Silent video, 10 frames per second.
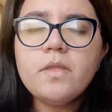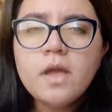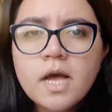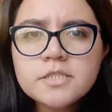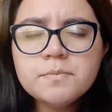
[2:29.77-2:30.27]

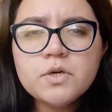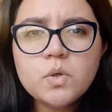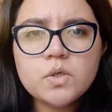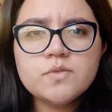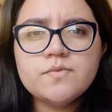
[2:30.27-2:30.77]
As per
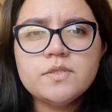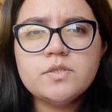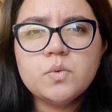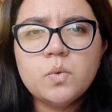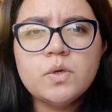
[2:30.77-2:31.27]
Oxford's
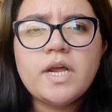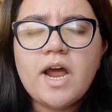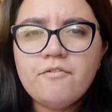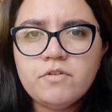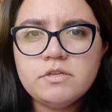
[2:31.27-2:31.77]
own
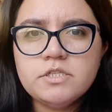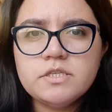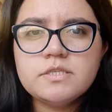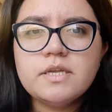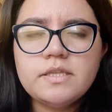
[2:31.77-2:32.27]

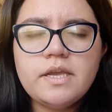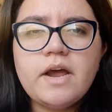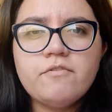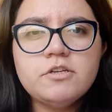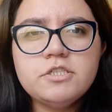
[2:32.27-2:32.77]
averages and the
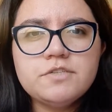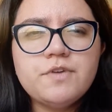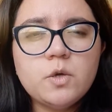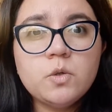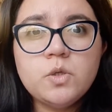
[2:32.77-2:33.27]
averages
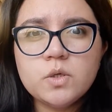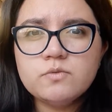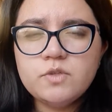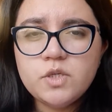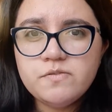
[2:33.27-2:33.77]
found on the
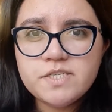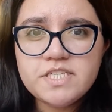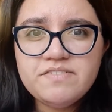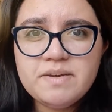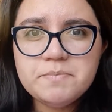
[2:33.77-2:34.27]
Oxford
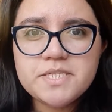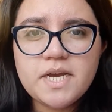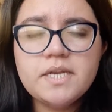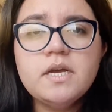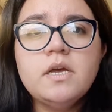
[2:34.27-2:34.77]
University
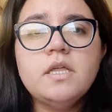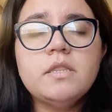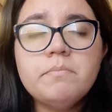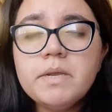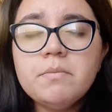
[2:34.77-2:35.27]
website, the
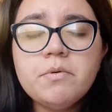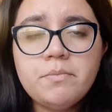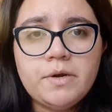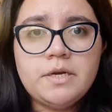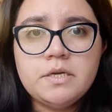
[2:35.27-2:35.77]
minimum
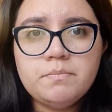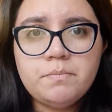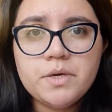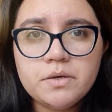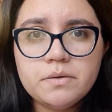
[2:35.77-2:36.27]
rent
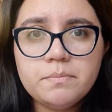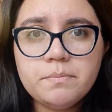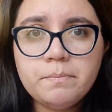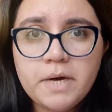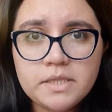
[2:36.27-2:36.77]
per
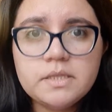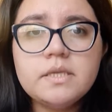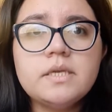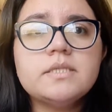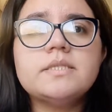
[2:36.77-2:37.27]
month
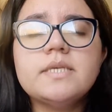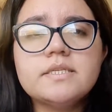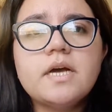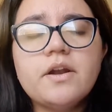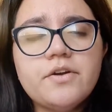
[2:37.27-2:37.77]
is
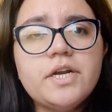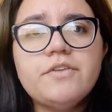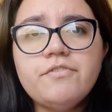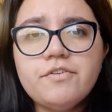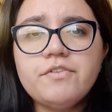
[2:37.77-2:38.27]

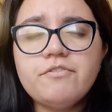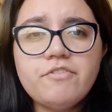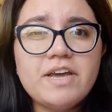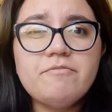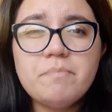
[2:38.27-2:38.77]

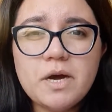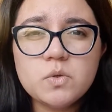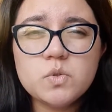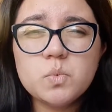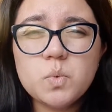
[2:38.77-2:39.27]

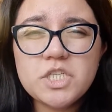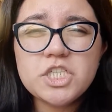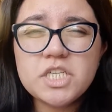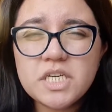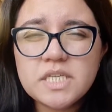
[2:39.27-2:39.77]
£655,
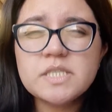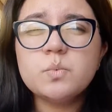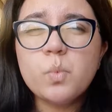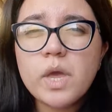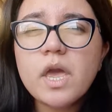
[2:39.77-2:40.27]
which is
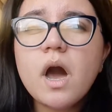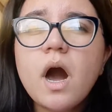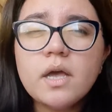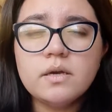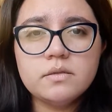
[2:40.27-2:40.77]
way
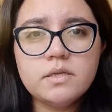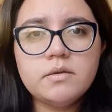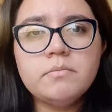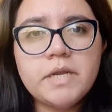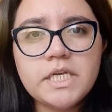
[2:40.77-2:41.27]
higher than
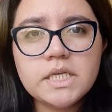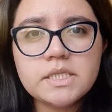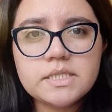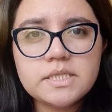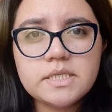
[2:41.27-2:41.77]
in many
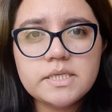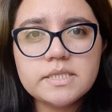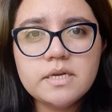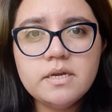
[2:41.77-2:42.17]
other cities.